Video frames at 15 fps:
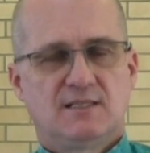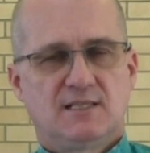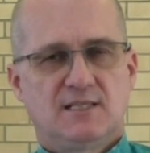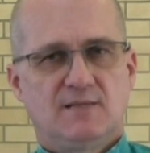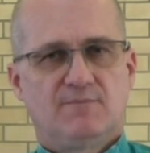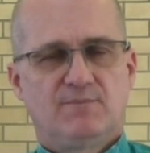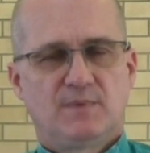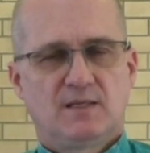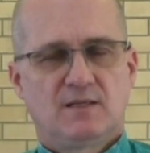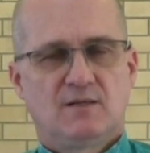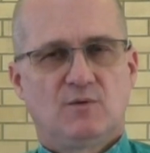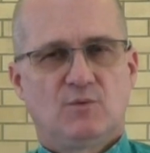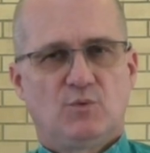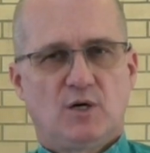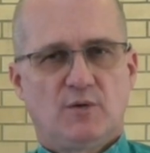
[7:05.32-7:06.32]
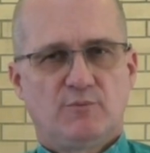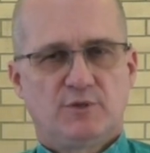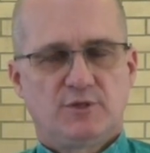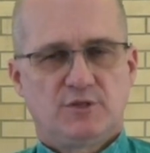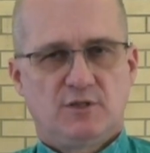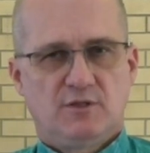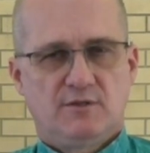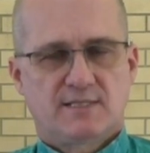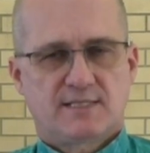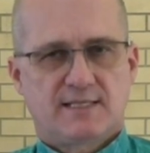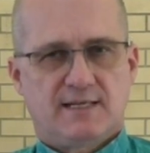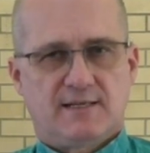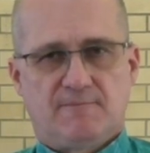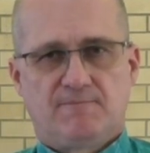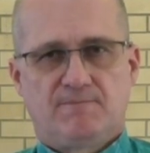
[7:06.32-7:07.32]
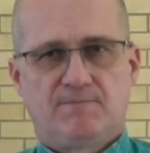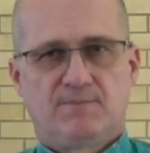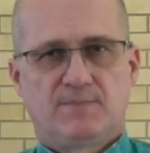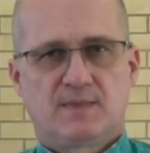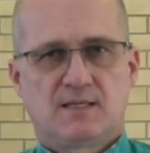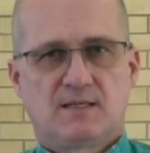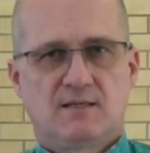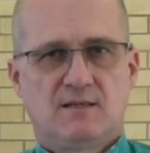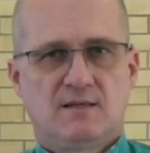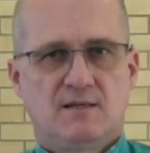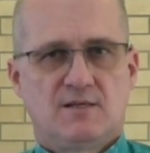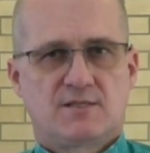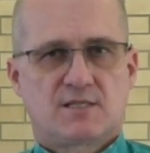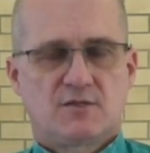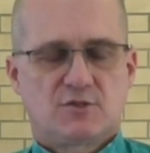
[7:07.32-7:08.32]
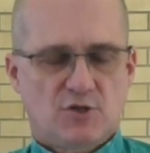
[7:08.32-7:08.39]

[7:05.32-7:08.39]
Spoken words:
him, what would you say? And so